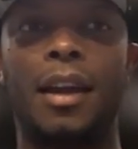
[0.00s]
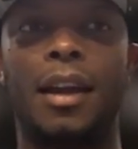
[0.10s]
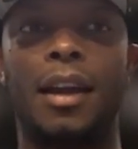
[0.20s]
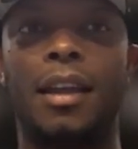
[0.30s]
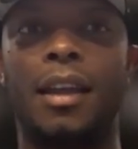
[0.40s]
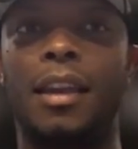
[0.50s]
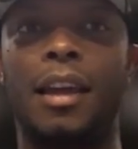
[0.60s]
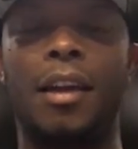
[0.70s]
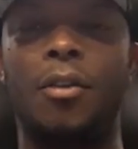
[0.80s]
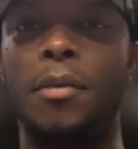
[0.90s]
I and
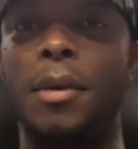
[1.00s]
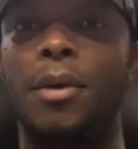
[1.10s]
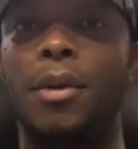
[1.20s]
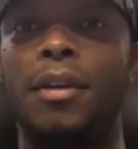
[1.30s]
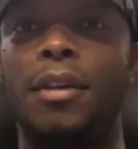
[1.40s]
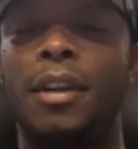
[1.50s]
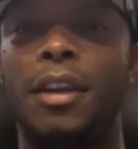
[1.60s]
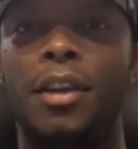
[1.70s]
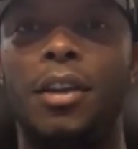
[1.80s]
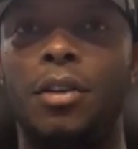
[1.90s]
I, remember,
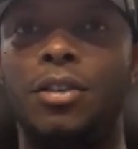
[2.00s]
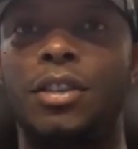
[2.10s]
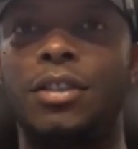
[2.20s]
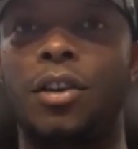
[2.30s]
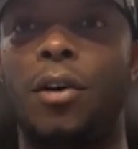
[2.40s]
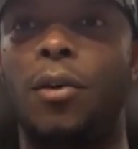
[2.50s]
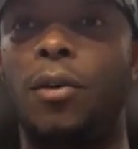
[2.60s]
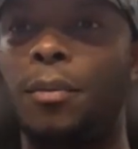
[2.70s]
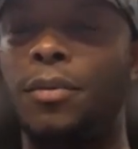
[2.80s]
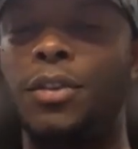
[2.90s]
you know, just as a
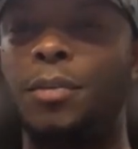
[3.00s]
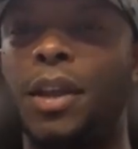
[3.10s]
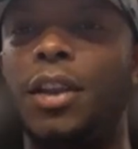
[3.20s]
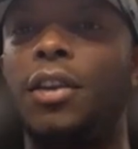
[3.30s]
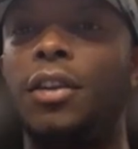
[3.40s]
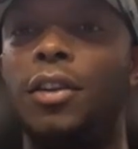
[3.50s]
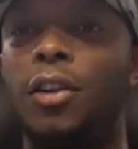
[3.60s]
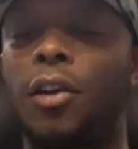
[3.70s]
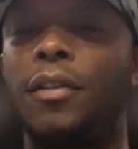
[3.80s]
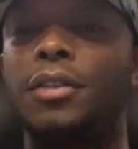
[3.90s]
whole, just being
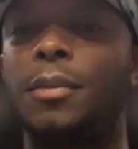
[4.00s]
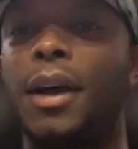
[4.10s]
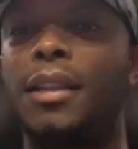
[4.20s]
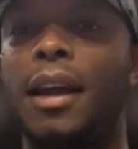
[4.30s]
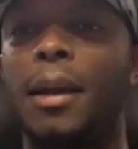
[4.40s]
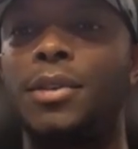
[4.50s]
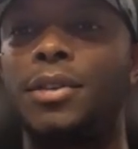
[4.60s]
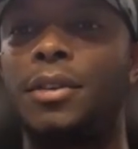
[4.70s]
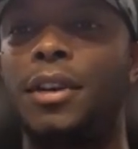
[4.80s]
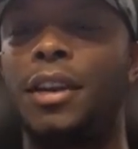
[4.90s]
nervous about the
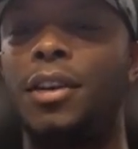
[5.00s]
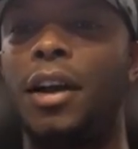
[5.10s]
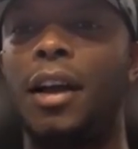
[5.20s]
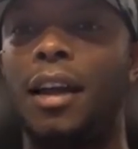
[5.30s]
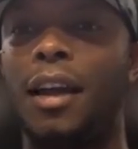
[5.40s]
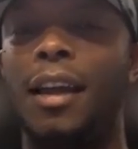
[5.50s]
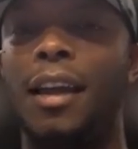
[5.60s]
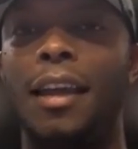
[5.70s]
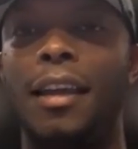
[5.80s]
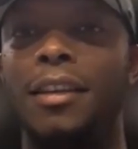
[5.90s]
opportunity. You know, I,
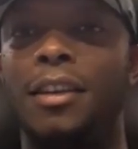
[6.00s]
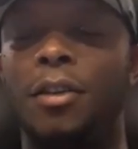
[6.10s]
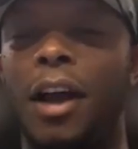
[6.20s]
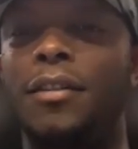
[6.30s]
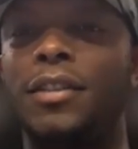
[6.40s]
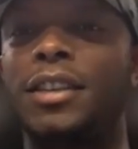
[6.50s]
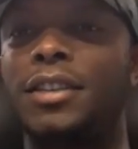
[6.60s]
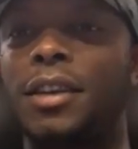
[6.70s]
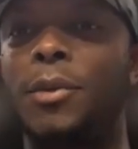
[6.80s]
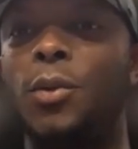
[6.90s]
you know, obviously
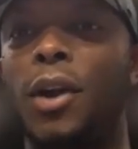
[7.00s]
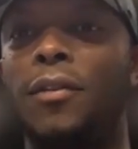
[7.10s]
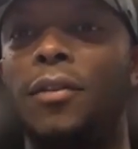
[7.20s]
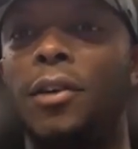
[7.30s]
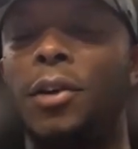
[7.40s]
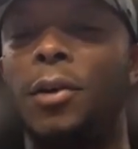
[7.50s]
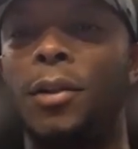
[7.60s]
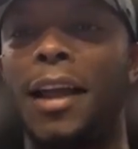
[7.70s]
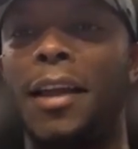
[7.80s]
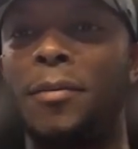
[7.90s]
something you wait for your whole
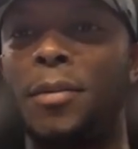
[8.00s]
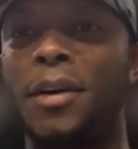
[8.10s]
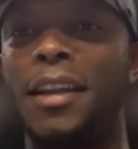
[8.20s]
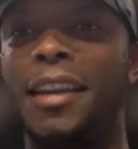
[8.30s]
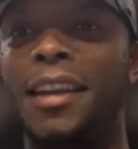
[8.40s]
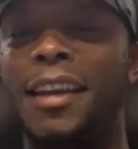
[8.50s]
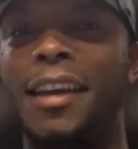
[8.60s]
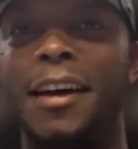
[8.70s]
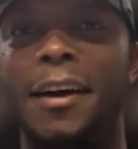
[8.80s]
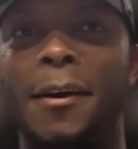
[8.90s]
life, but
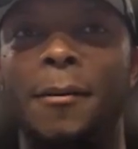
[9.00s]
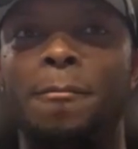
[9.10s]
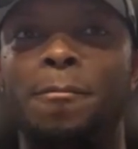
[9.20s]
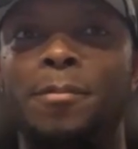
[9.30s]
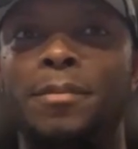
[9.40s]
um,